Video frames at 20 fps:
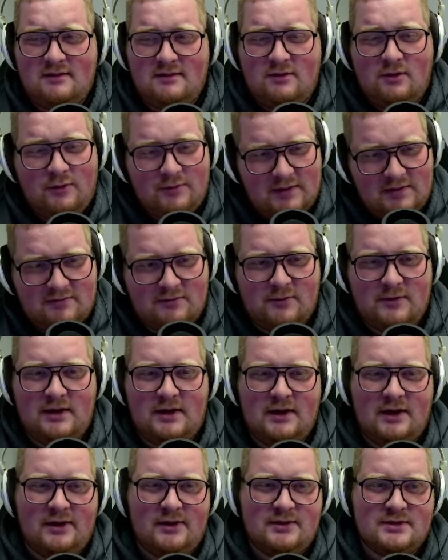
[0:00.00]
Only
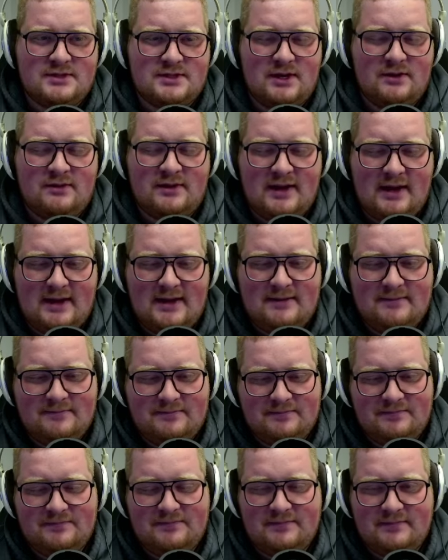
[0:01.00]
$40. Okay.
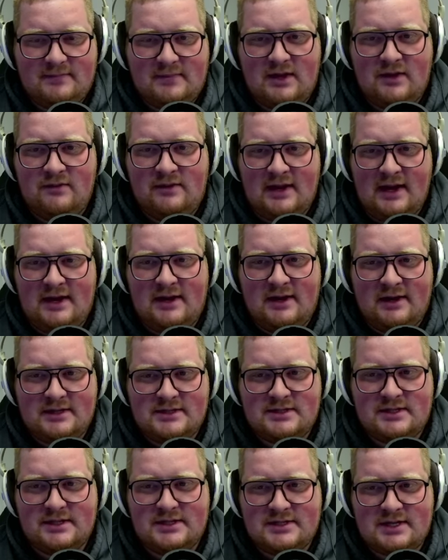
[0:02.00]
Okay, not as
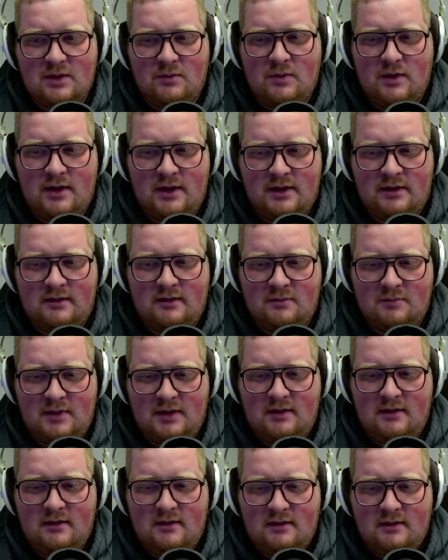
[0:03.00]
good as I wanted it to be.